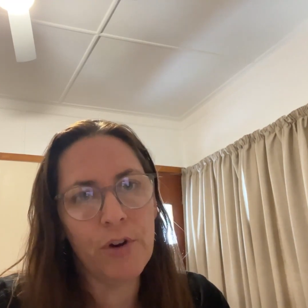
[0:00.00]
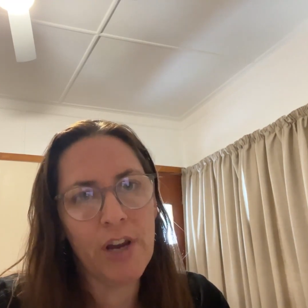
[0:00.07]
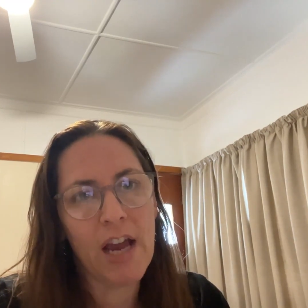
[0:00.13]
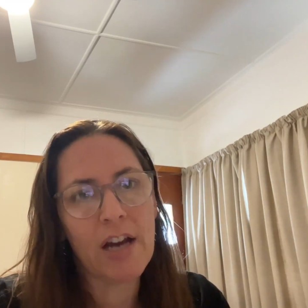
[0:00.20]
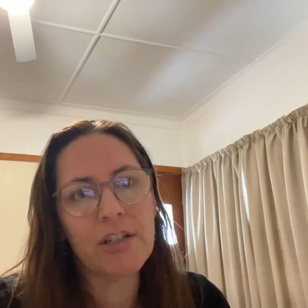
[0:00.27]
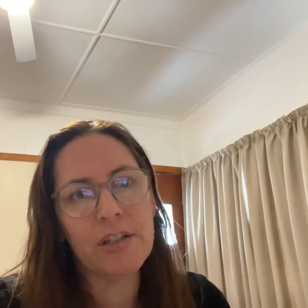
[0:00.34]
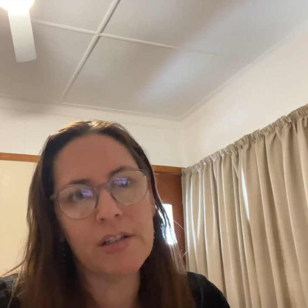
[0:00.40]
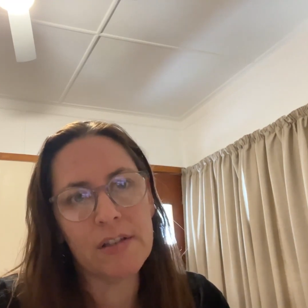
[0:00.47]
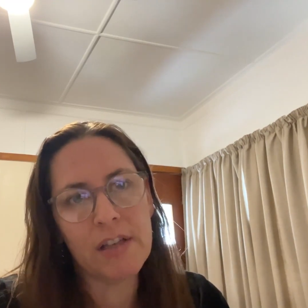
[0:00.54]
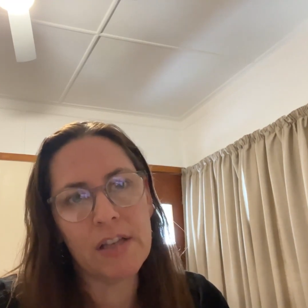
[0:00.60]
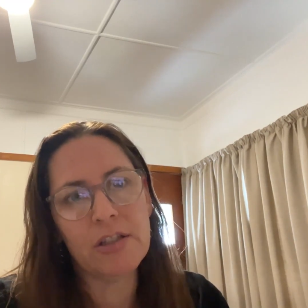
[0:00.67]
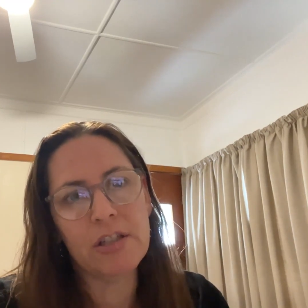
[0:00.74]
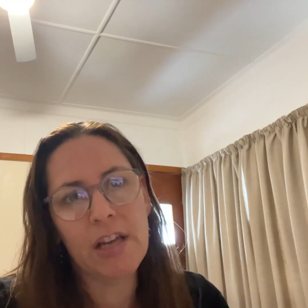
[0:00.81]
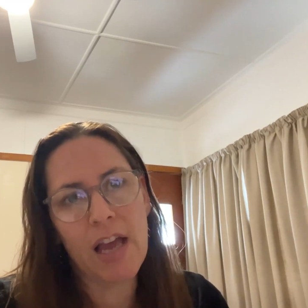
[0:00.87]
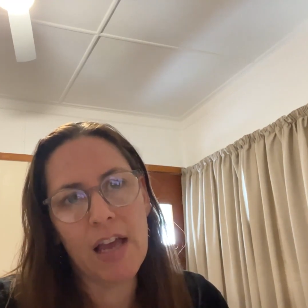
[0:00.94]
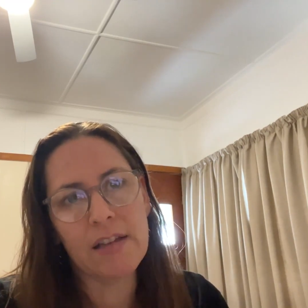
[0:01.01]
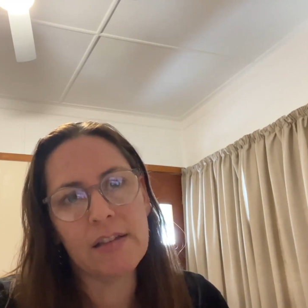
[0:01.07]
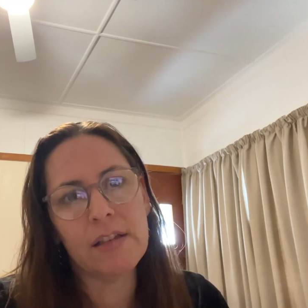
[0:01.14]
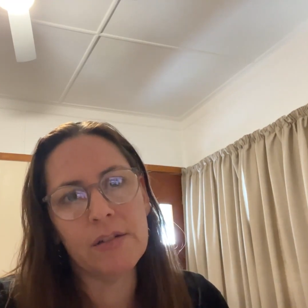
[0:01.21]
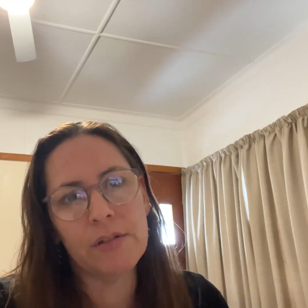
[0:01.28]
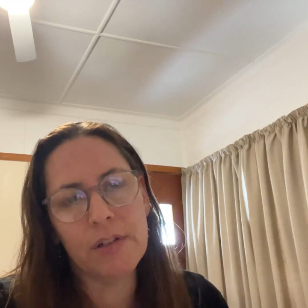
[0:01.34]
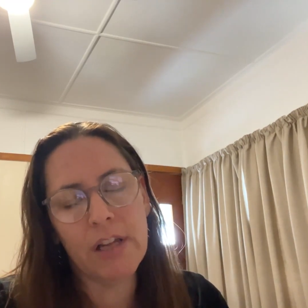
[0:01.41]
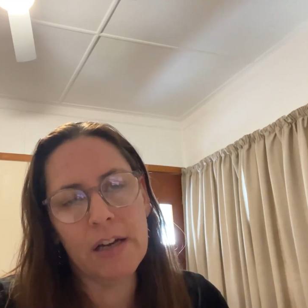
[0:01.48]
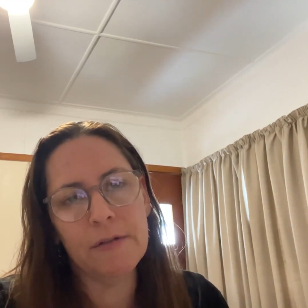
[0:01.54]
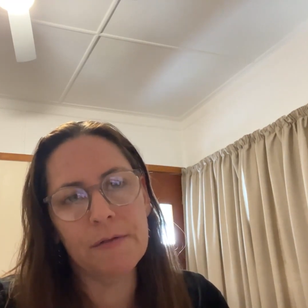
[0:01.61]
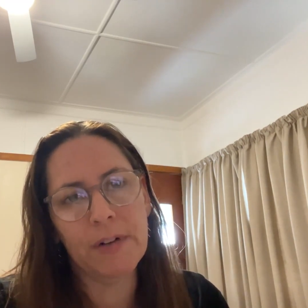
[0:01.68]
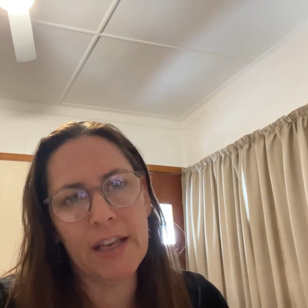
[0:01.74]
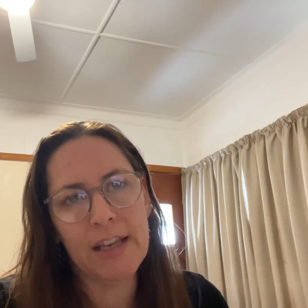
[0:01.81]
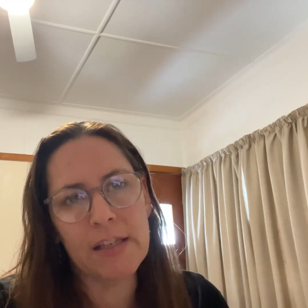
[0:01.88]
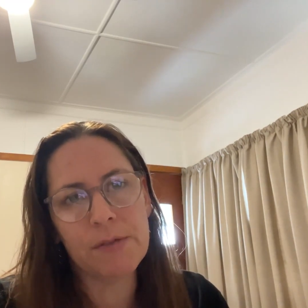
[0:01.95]
reactions that she has and
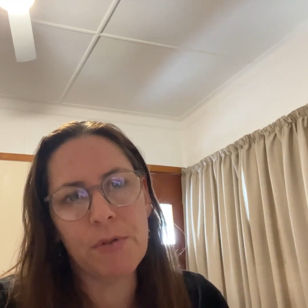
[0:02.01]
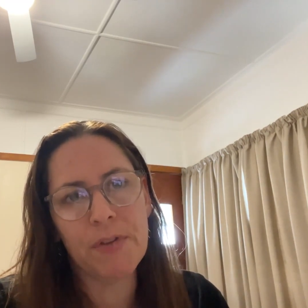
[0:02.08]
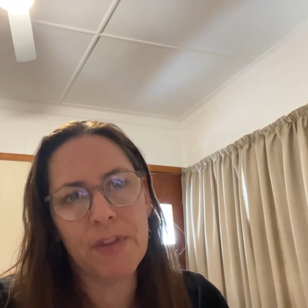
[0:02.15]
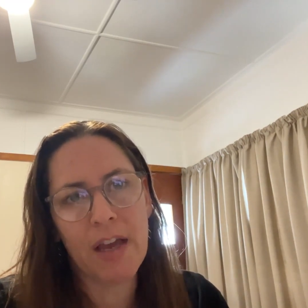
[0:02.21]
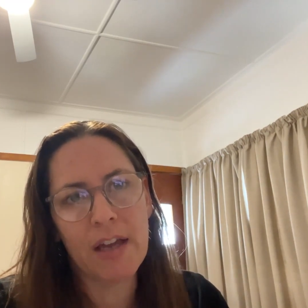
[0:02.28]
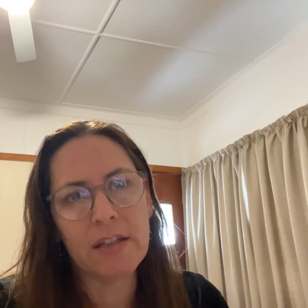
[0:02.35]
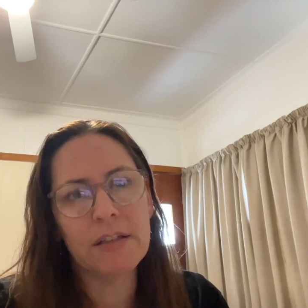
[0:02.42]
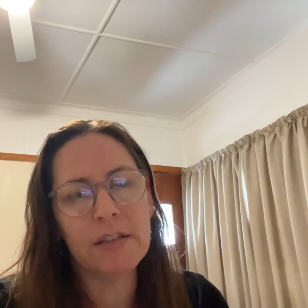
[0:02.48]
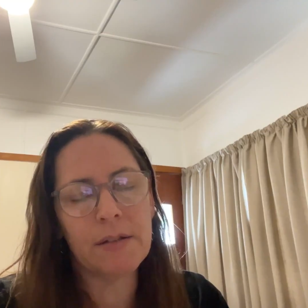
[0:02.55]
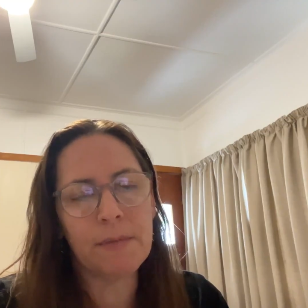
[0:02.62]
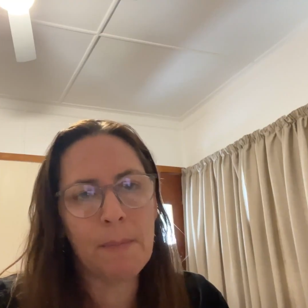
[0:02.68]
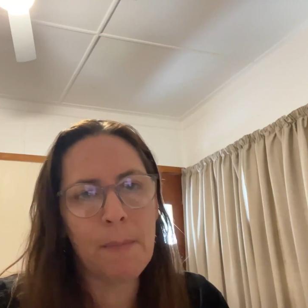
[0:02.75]
flares with that.